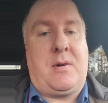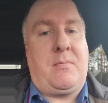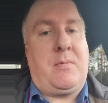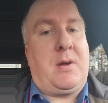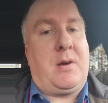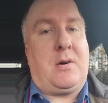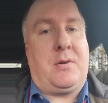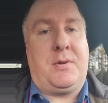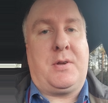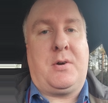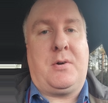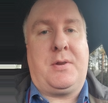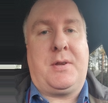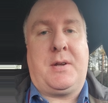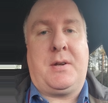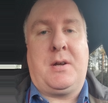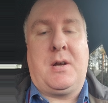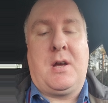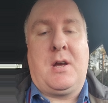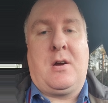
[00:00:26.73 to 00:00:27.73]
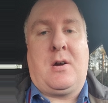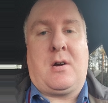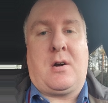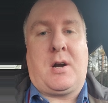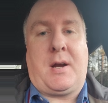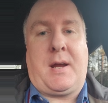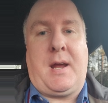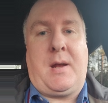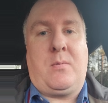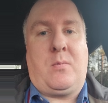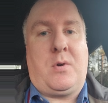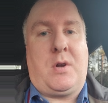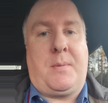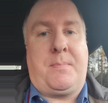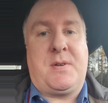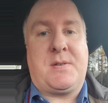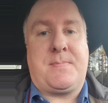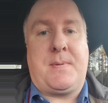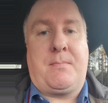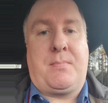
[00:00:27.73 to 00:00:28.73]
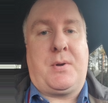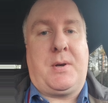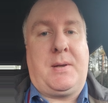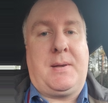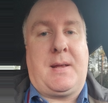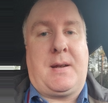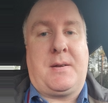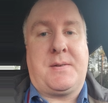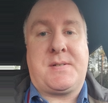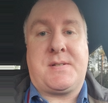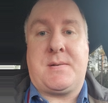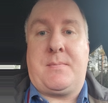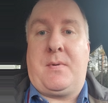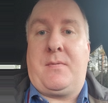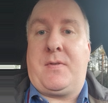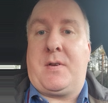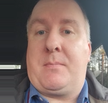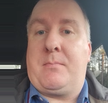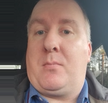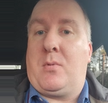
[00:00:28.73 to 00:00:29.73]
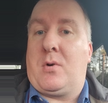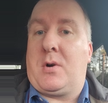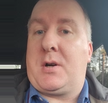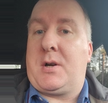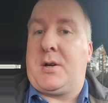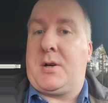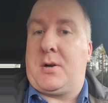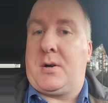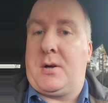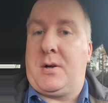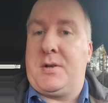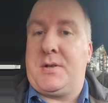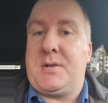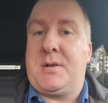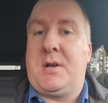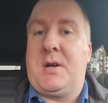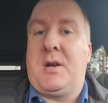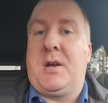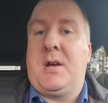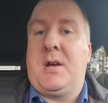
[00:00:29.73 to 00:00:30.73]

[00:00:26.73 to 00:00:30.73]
And we all know that Arcade 1-Up has been putting that on some of their more current